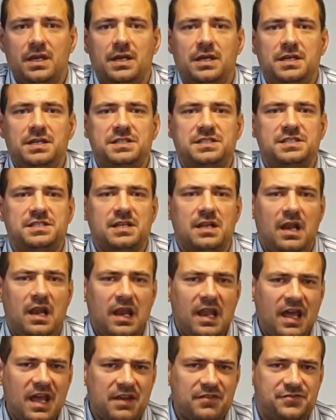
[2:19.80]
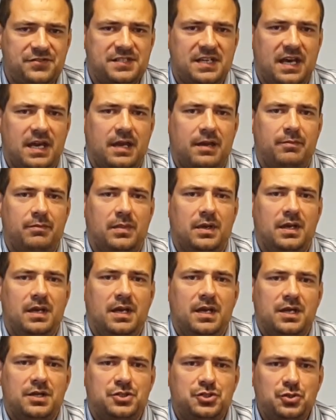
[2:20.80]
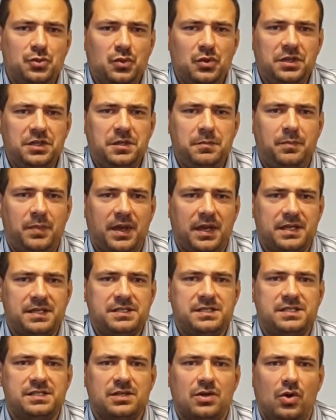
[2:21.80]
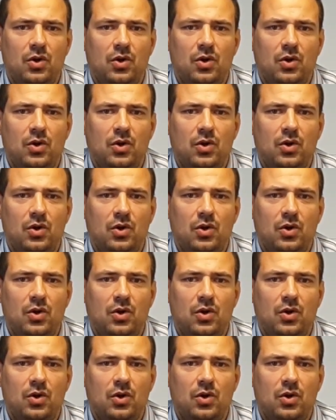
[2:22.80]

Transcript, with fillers: Its lifetime surely depends